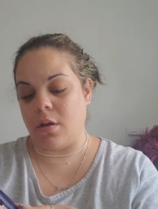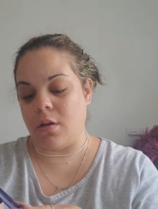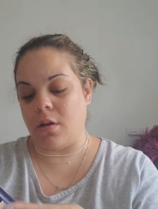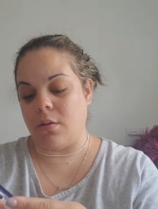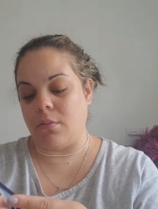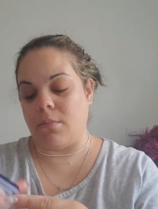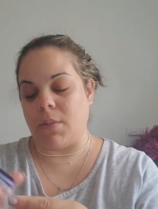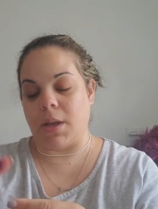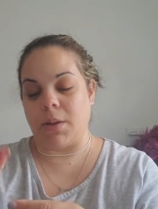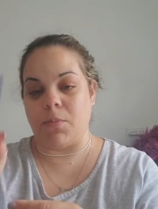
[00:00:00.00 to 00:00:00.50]

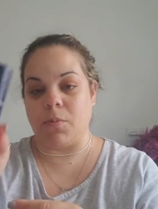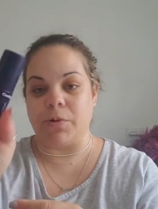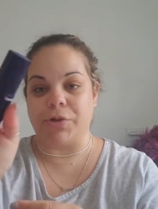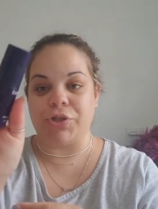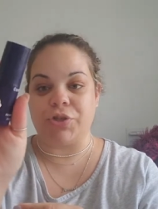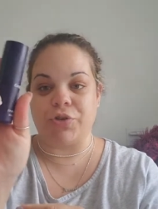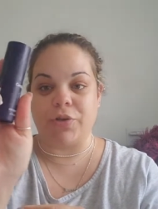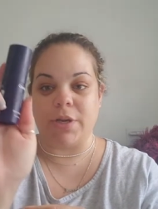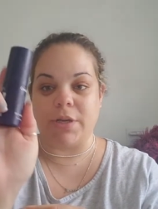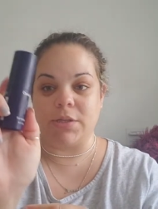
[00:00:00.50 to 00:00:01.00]
my
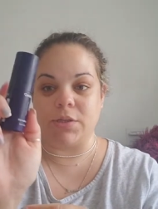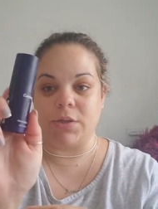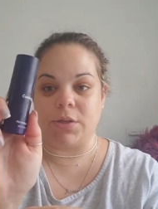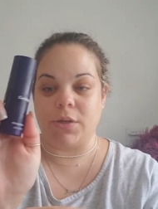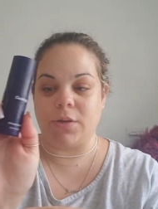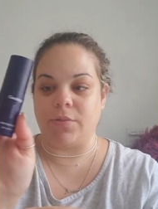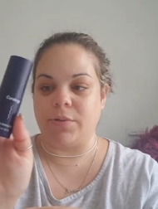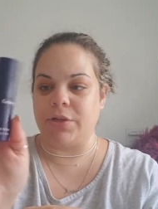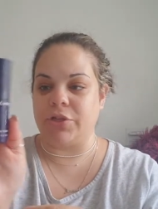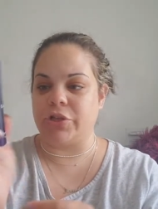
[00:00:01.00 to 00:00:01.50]

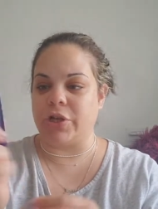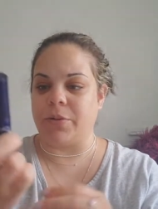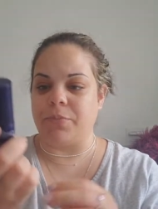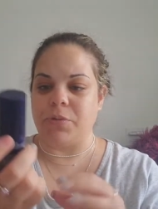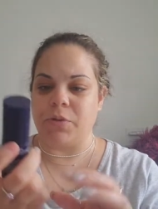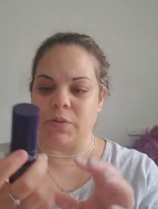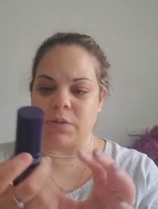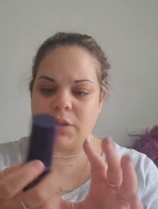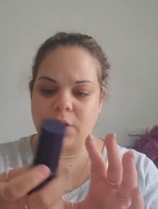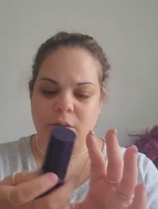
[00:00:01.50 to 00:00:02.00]
moisturizer, which I'm
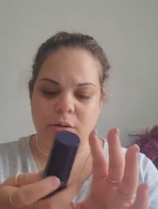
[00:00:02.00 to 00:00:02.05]
using